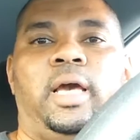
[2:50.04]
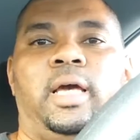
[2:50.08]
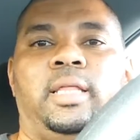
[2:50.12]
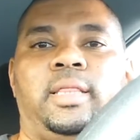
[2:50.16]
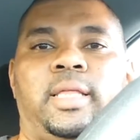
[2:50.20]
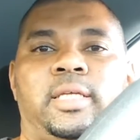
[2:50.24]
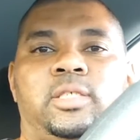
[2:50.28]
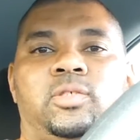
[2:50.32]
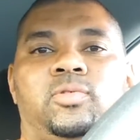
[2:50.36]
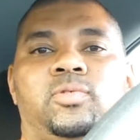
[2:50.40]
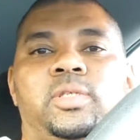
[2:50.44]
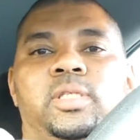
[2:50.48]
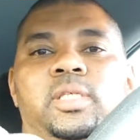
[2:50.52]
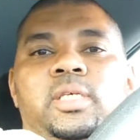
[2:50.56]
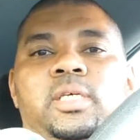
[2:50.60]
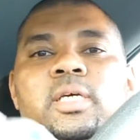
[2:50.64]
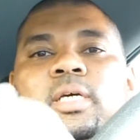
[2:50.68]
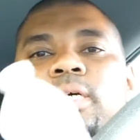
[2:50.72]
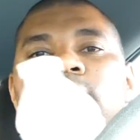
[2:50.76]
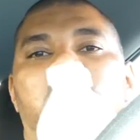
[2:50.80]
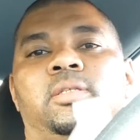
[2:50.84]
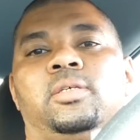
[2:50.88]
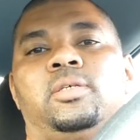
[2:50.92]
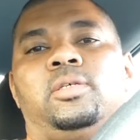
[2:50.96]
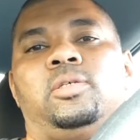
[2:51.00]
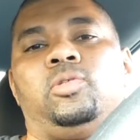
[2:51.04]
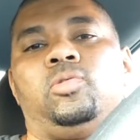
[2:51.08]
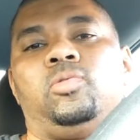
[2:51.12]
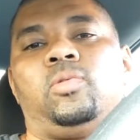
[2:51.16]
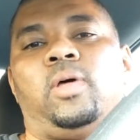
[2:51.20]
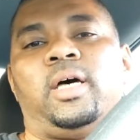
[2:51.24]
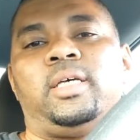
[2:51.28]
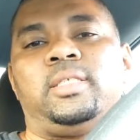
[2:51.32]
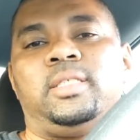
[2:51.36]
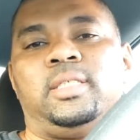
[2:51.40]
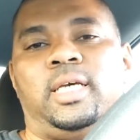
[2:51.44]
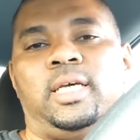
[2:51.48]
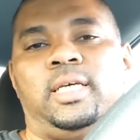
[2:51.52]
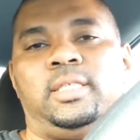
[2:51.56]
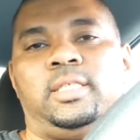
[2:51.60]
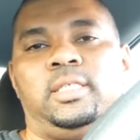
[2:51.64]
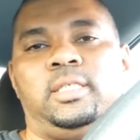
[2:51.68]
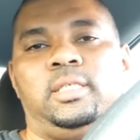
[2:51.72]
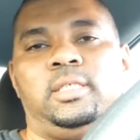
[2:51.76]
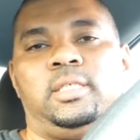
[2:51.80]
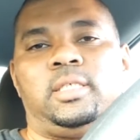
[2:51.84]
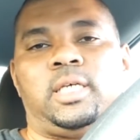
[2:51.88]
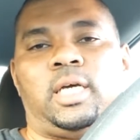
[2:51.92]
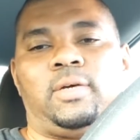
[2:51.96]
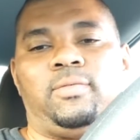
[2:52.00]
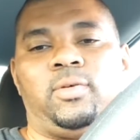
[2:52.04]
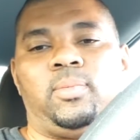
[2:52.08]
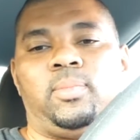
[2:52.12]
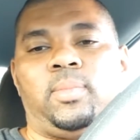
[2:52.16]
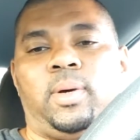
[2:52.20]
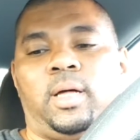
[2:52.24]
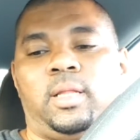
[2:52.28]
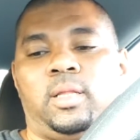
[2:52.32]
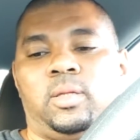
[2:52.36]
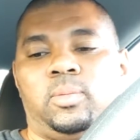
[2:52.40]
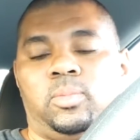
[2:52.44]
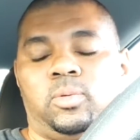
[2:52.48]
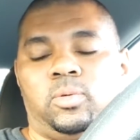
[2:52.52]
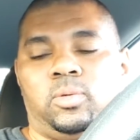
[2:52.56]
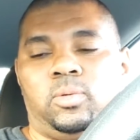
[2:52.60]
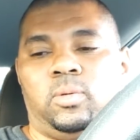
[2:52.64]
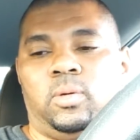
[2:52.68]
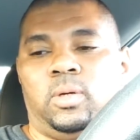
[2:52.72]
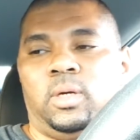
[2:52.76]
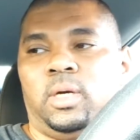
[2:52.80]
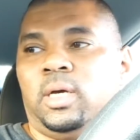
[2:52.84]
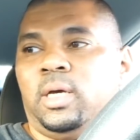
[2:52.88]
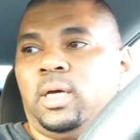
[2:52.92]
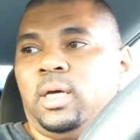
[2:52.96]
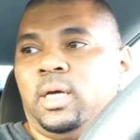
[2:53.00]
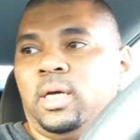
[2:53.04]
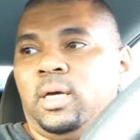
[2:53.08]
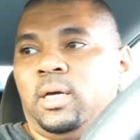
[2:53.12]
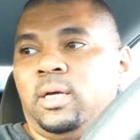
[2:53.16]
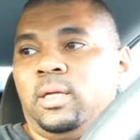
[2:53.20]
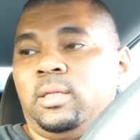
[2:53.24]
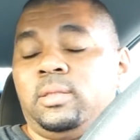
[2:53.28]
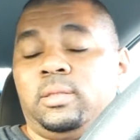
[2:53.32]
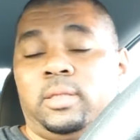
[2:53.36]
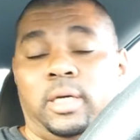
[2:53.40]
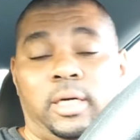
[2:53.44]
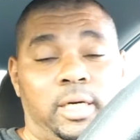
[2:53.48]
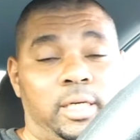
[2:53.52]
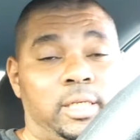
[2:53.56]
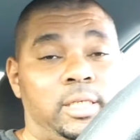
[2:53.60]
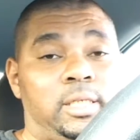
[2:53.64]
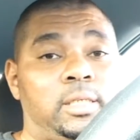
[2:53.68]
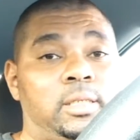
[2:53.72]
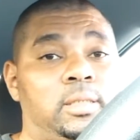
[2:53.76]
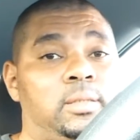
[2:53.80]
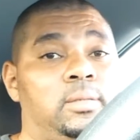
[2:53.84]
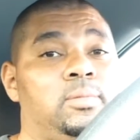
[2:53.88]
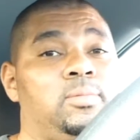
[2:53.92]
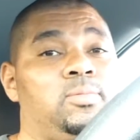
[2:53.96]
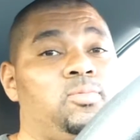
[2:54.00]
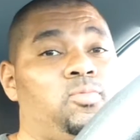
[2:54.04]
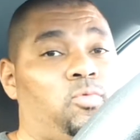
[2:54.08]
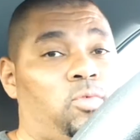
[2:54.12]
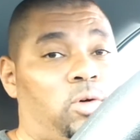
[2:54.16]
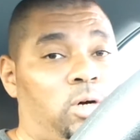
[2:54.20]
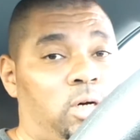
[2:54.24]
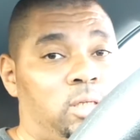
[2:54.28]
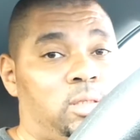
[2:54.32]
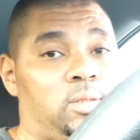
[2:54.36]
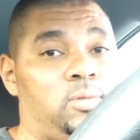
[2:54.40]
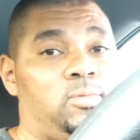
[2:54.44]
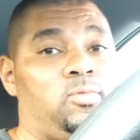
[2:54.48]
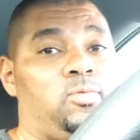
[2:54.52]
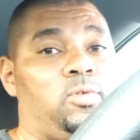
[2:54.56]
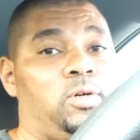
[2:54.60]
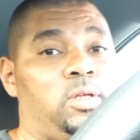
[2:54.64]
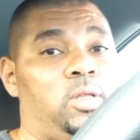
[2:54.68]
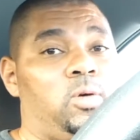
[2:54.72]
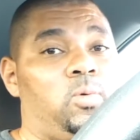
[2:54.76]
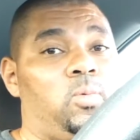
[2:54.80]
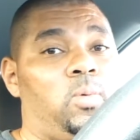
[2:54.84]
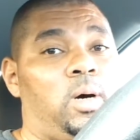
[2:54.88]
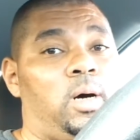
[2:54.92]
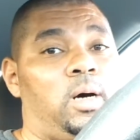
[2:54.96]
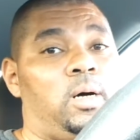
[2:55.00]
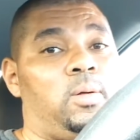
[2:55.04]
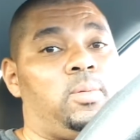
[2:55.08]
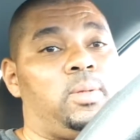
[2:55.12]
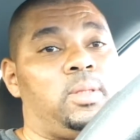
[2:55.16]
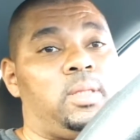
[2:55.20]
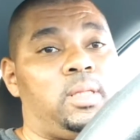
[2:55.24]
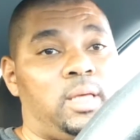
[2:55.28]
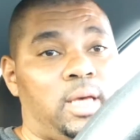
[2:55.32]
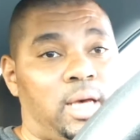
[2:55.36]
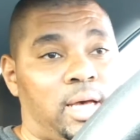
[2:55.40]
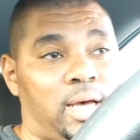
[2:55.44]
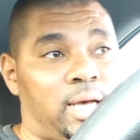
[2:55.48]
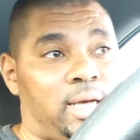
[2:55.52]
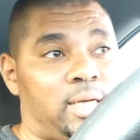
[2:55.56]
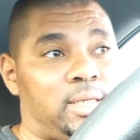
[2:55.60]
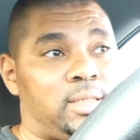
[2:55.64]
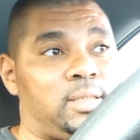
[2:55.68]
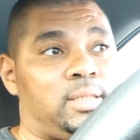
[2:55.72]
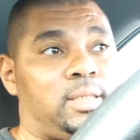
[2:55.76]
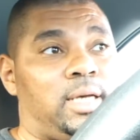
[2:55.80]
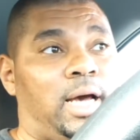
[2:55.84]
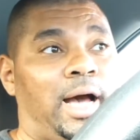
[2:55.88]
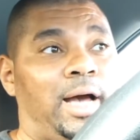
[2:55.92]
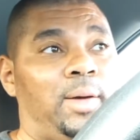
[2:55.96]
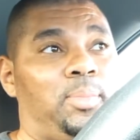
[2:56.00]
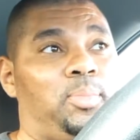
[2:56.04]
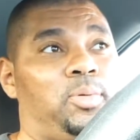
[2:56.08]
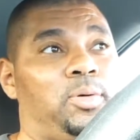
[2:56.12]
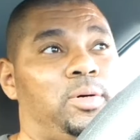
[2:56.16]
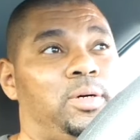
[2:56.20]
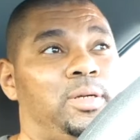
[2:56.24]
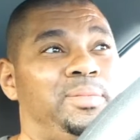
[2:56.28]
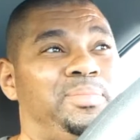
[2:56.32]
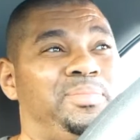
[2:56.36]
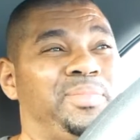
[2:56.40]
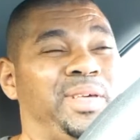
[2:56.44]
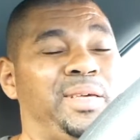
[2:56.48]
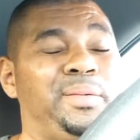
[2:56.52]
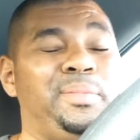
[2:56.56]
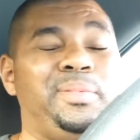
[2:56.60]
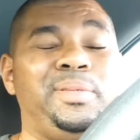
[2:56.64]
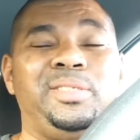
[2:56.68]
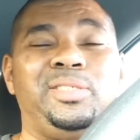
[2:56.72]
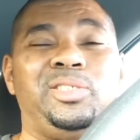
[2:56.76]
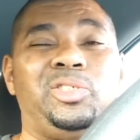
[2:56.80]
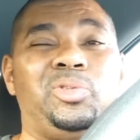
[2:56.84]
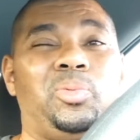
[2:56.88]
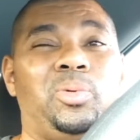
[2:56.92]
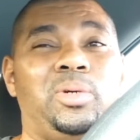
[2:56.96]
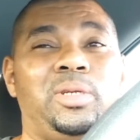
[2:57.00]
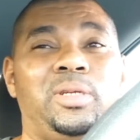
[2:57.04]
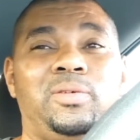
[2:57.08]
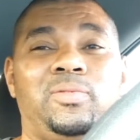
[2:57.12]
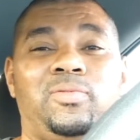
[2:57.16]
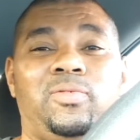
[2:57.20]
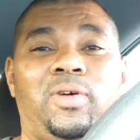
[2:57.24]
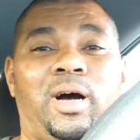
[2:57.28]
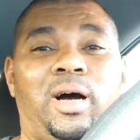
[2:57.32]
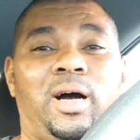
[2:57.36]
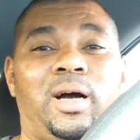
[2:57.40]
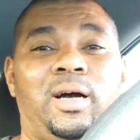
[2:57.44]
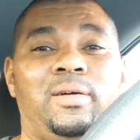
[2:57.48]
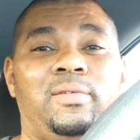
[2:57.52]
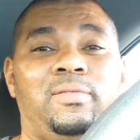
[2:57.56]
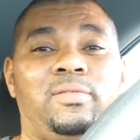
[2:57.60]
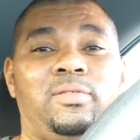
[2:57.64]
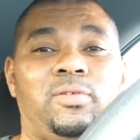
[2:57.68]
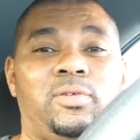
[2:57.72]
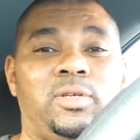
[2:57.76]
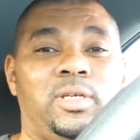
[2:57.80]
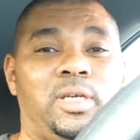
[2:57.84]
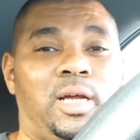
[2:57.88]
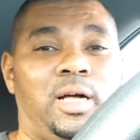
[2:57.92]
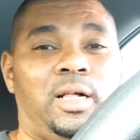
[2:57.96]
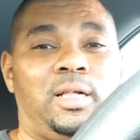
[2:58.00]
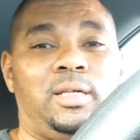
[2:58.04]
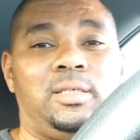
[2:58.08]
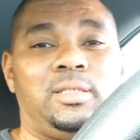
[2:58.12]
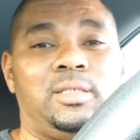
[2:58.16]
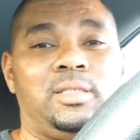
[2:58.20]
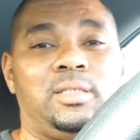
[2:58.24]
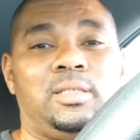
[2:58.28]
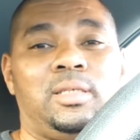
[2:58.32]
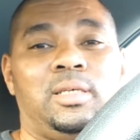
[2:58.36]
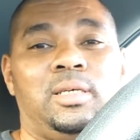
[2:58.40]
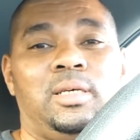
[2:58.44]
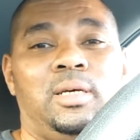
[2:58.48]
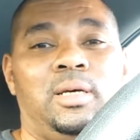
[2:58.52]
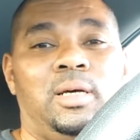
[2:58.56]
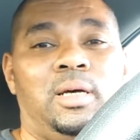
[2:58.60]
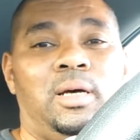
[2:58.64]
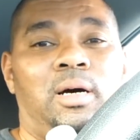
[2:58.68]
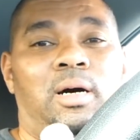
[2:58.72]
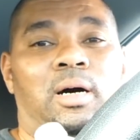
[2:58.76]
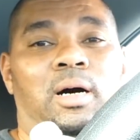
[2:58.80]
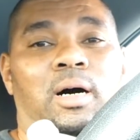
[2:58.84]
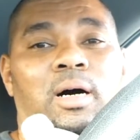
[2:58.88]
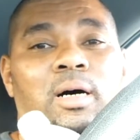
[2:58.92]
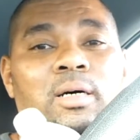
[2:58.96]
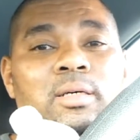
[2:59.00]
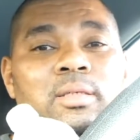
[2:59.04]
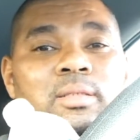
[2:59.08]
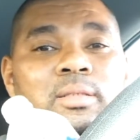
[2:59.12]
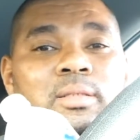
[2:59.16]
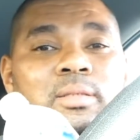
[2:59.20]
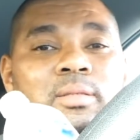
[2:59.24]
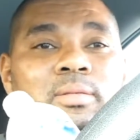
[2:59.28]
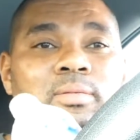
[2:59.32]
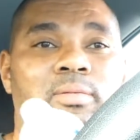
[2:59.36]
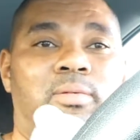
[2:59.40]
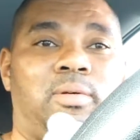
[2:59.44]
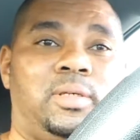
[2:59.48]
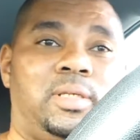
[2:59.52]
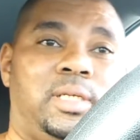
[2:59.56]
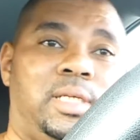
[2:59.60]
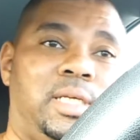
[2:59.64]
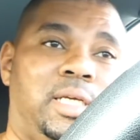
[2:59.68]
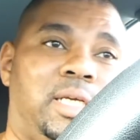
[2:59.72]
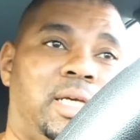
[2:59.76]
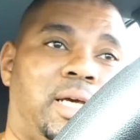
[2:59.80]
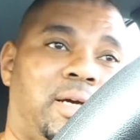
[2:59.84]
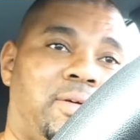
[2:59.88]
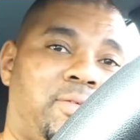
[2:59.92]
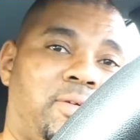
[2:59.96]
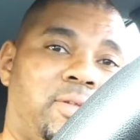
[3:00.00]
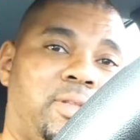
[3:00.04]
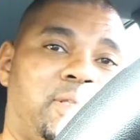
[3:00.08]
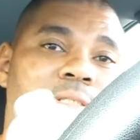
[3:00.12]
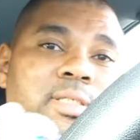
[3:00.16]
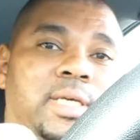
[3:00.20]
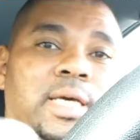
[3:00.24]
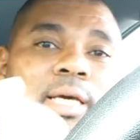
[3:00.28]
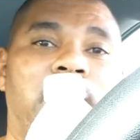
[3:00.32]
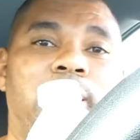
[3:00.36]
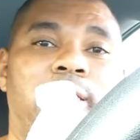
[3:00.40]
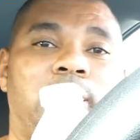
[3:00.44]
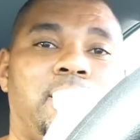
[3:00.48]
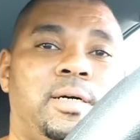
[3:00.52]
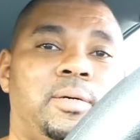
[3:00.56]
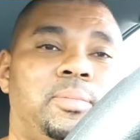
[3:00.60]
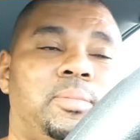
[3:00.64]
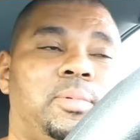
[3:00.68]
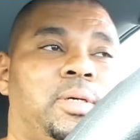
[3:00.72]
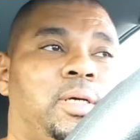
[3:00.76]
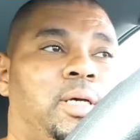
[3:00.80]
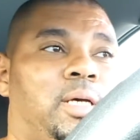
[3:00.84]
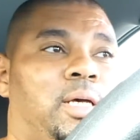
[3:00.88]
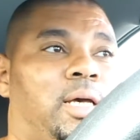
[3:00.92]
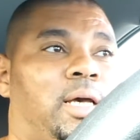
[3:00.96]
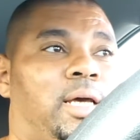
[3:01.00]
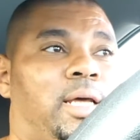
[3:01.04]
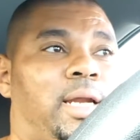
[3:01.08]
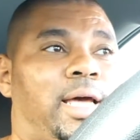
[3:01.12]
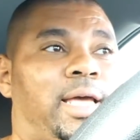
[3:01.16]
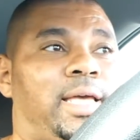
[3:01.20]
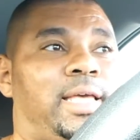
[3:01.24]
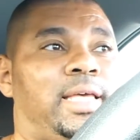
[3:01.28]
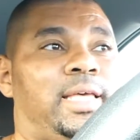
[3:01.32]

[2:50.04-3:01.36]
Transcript: And that's really it. This 2018 Chevy Malibu does run really well with gas. I put maybe $25, $30 on E. I fill the tank up and I